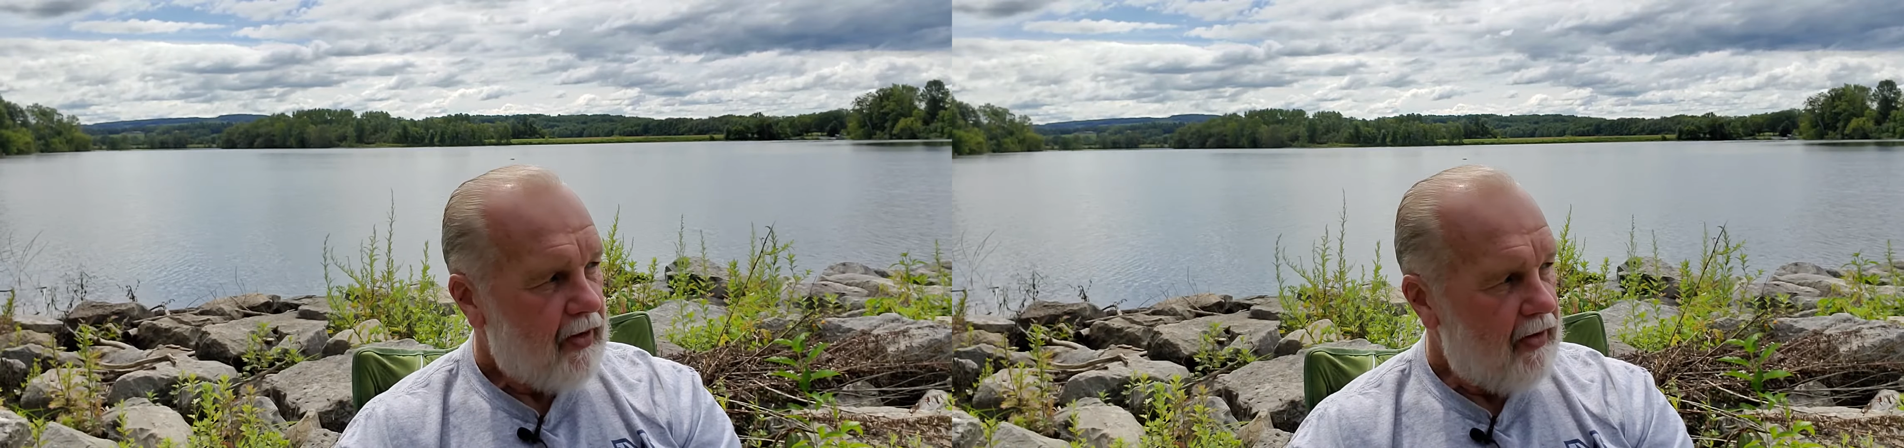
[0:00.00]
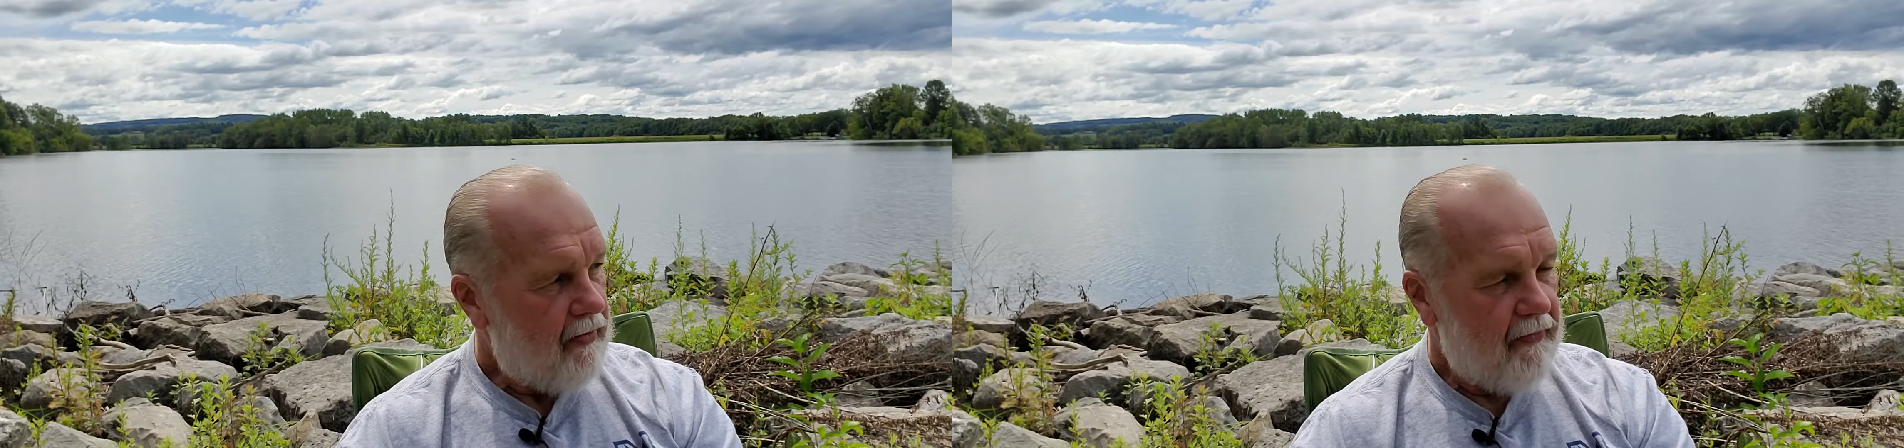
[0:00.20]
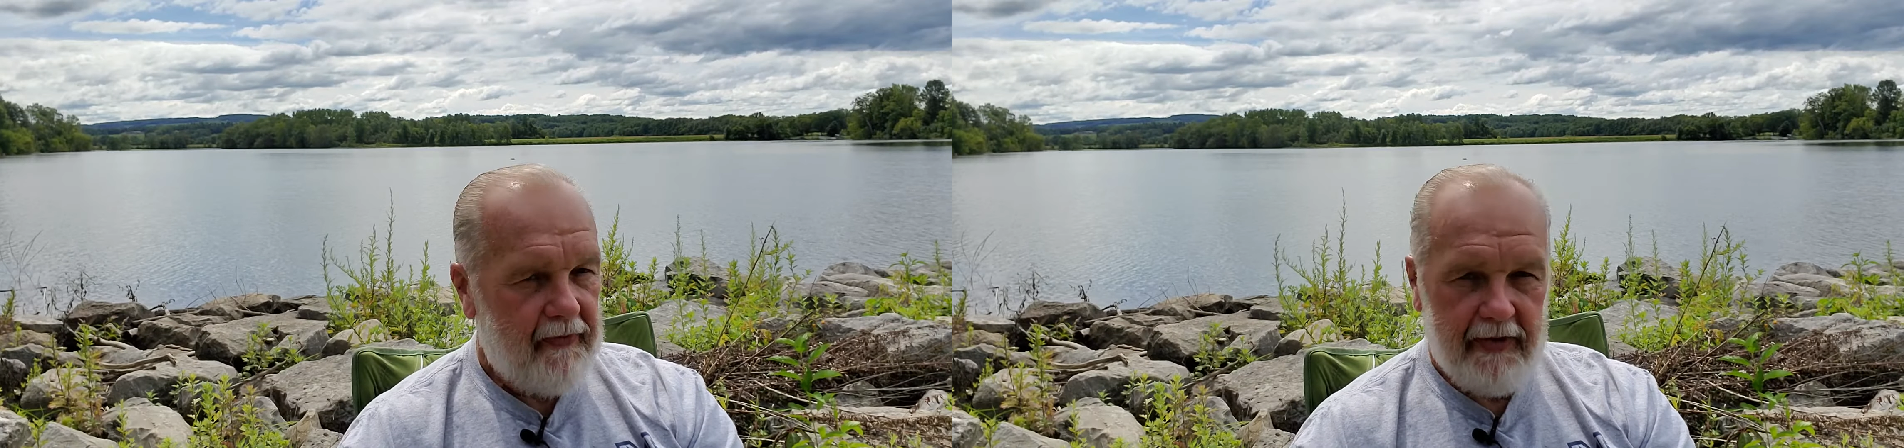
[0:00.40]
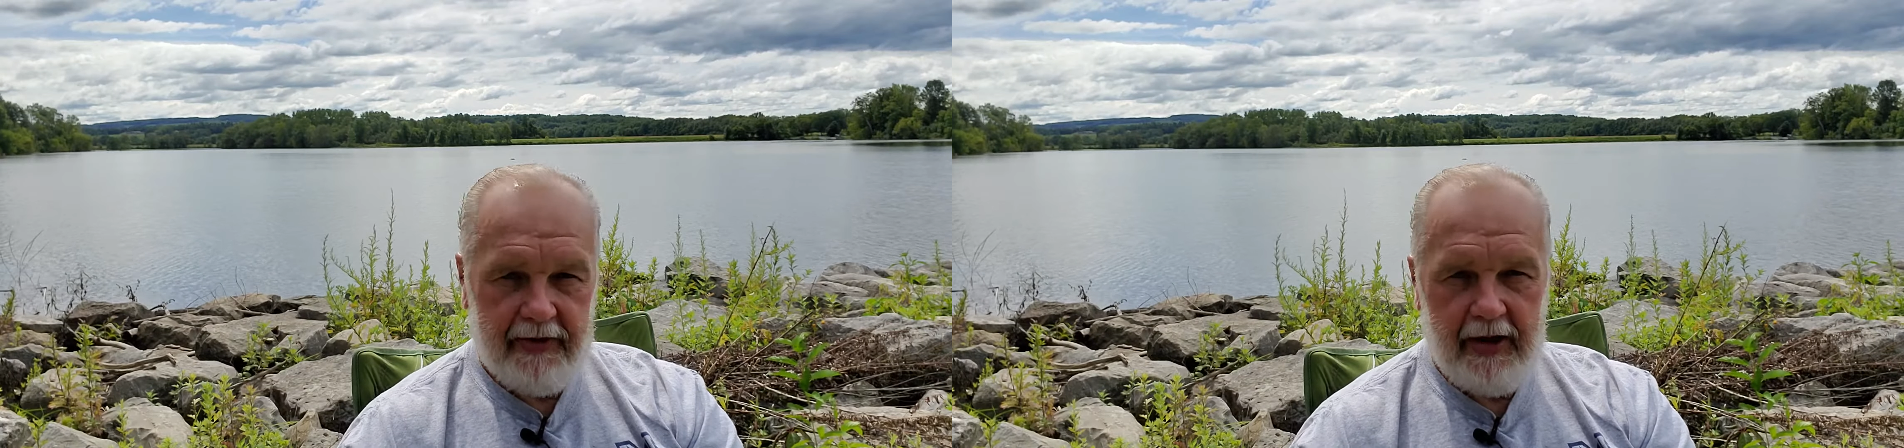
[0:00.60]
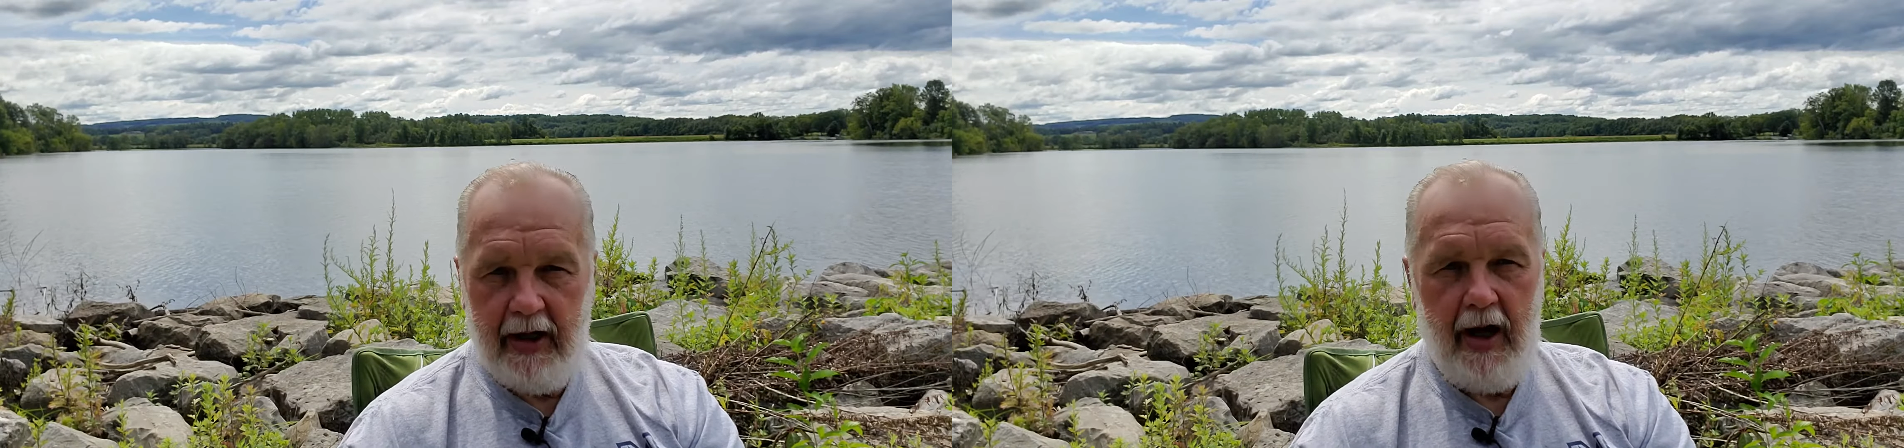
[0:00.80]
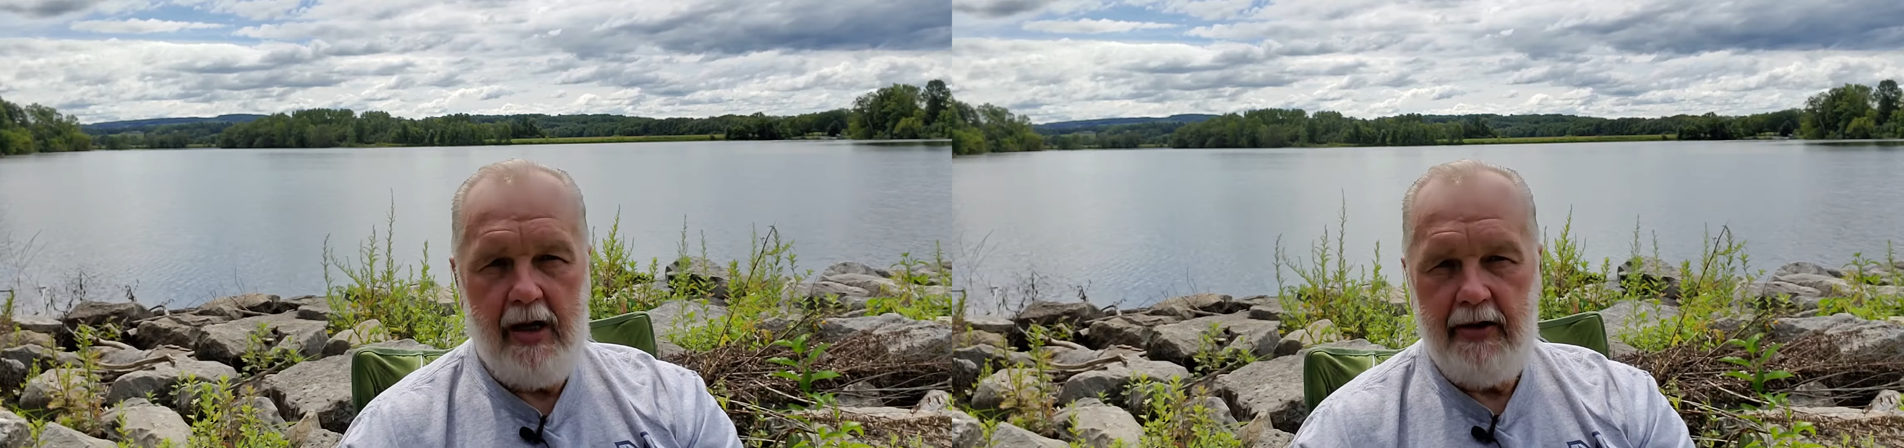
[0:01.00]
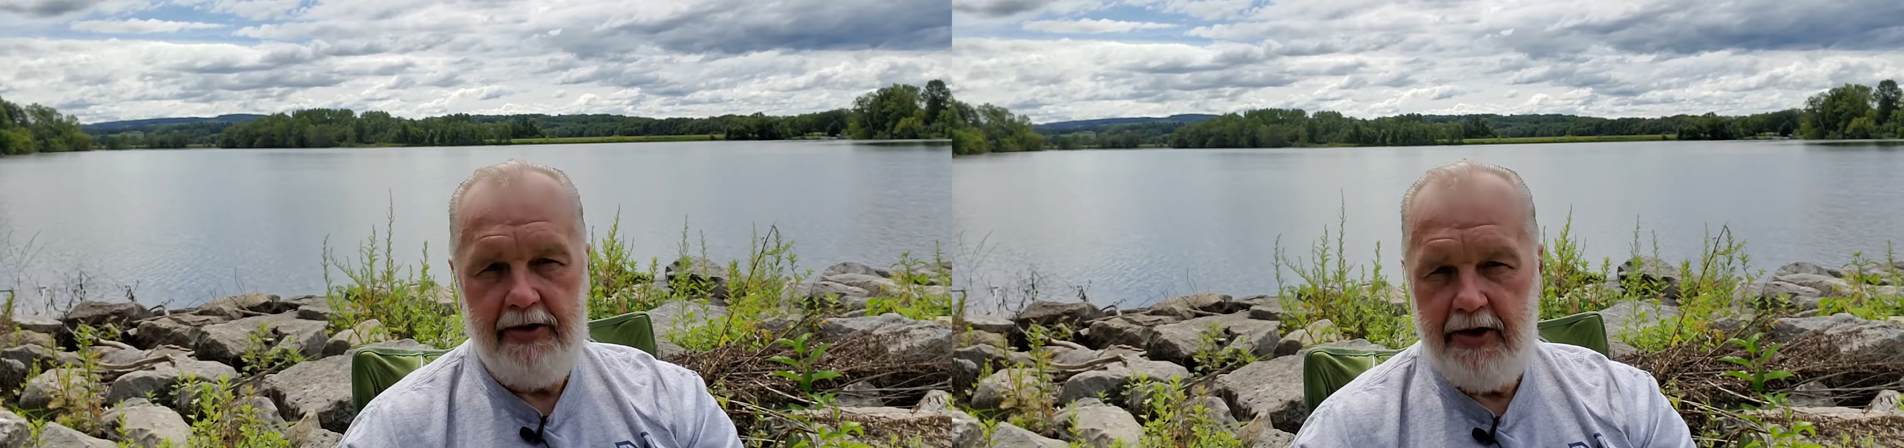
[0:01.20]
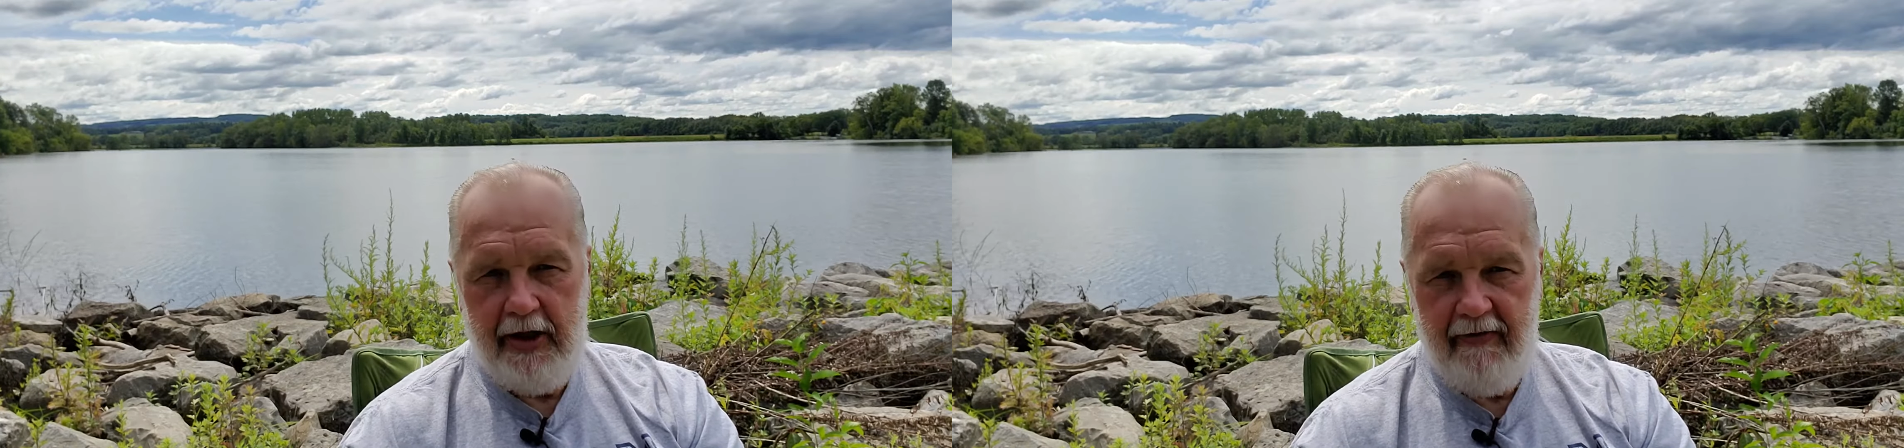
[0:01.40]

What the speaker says: of psychology,